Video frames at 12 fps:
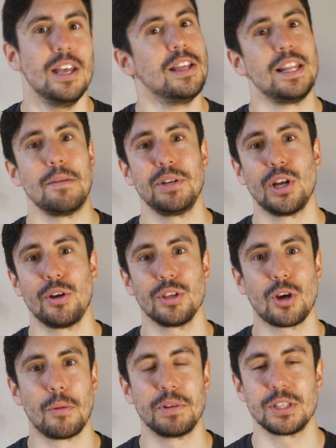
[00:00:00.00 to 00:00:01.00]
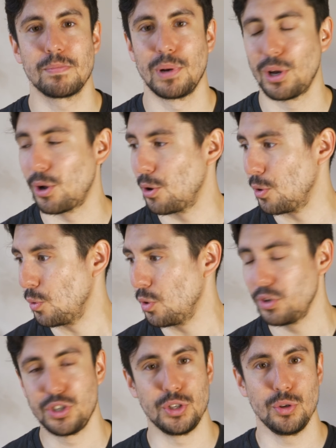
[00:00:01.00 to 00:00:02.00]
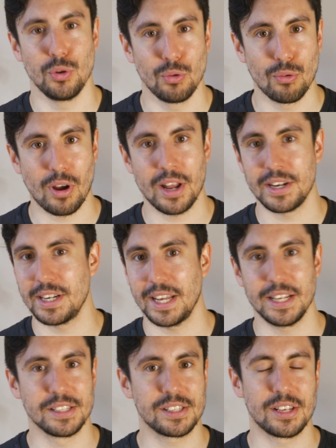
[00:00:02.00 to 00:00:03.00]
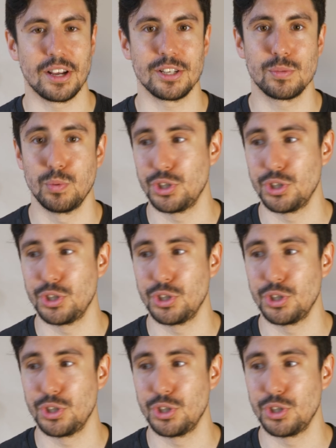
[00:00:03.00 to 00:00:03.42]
Let me know in the comments below, do you run inserts?